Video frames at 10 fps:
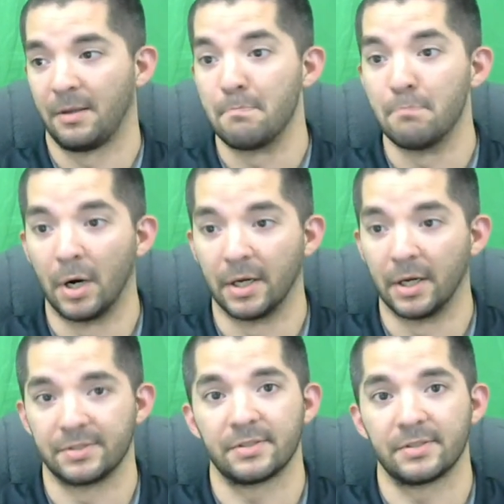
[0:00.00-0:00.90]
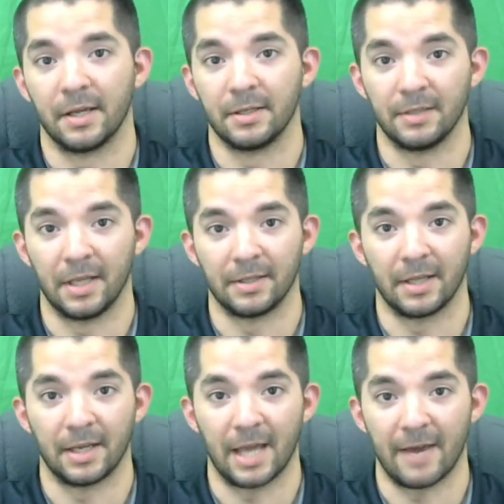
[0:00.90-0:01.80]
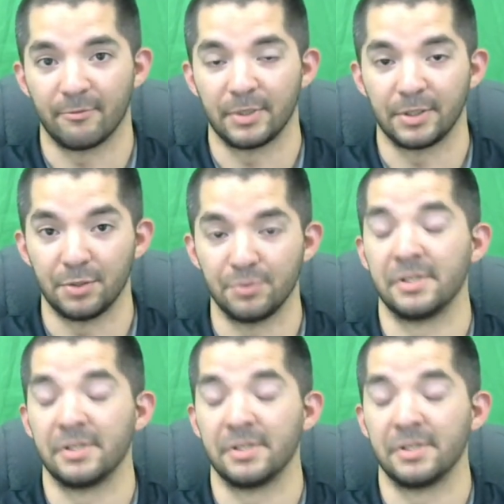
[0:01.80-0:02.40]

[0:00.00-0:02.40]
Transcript: months, and they haven't been used